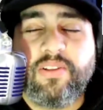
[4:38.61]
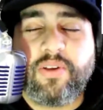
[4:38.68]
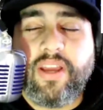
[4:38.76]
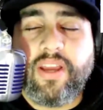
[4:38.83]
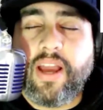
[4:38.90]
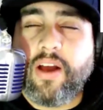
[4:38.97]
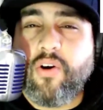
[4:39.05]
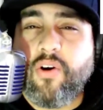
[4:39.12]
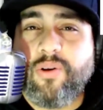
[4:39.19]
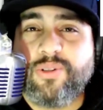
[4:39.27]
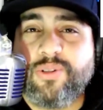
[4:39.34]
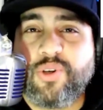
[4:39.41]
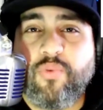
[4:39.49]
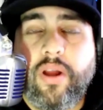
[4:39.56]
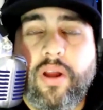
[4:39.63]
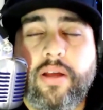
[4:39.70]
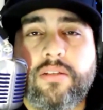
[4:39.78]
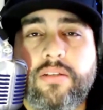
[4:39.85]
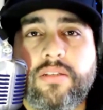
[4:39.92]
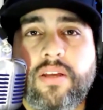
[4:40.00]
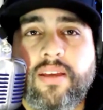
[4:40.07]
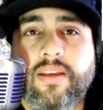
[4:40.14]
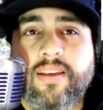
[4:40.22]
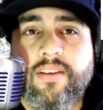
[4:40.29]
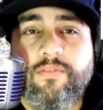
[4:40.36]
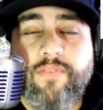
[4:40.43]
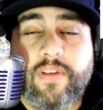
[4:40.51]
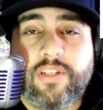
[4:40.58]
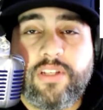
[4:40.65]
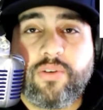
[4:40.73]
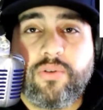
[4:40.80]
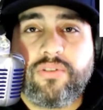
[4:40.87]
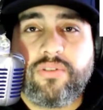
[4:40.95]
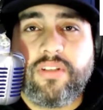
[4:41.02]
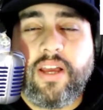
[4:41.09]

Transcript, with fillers: looking at Correa's physicals,